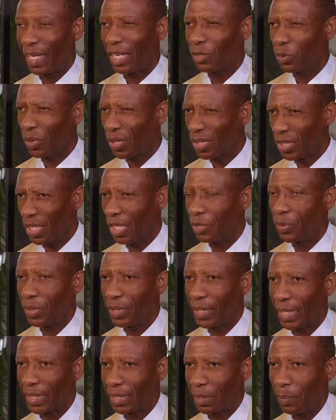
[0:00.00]
The actual surgery
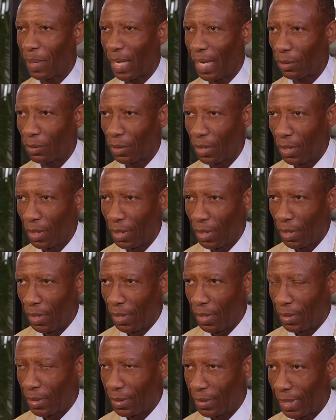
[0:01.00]
takes about
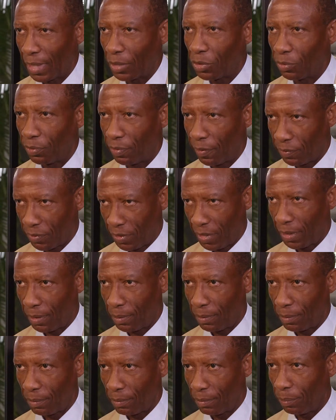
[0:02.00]
10 to
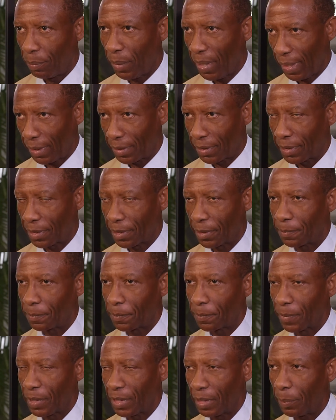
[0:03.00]
15 minutes,
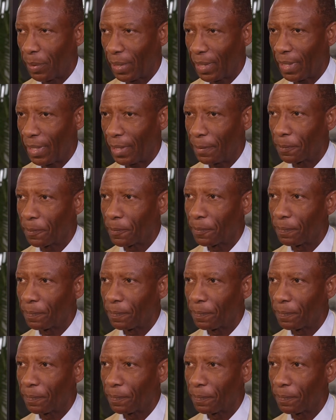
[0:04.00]
typically.